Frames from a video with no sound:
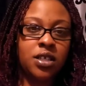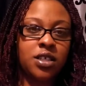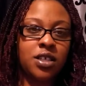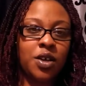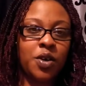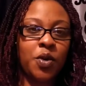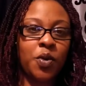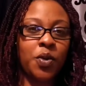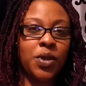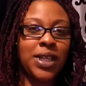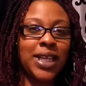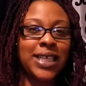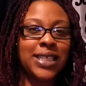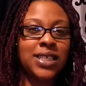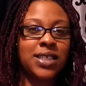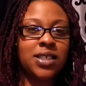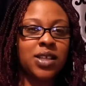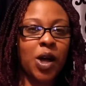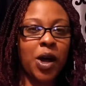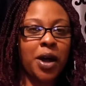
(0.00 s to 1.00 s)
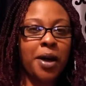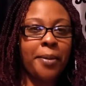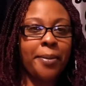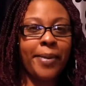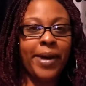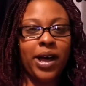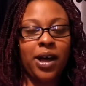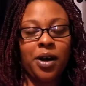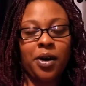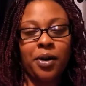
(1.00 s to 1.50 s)
So let's talk
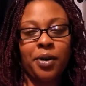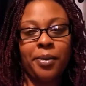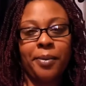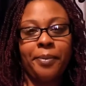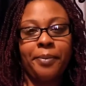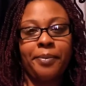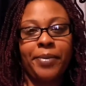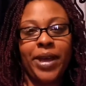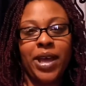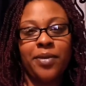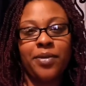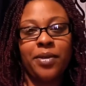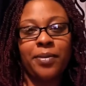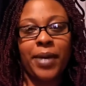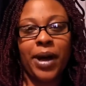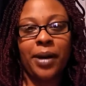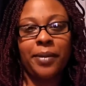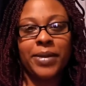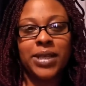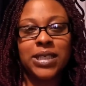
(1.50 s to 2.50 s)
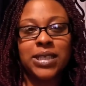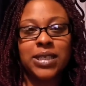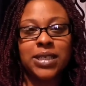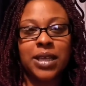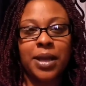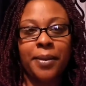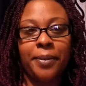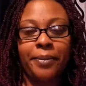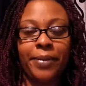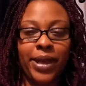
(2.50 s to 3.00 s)
about baby mamas
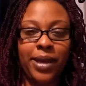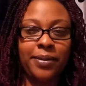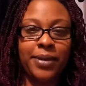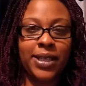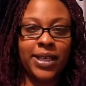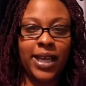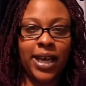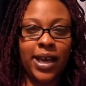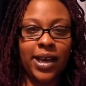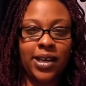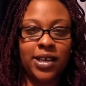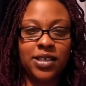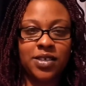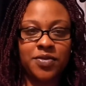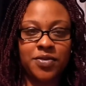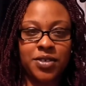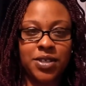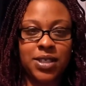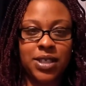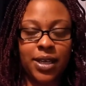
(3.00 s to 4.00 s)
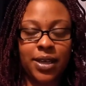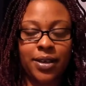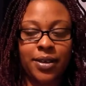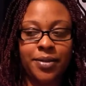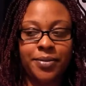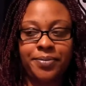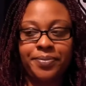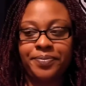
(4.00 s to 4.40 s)
and baby daddies for a second.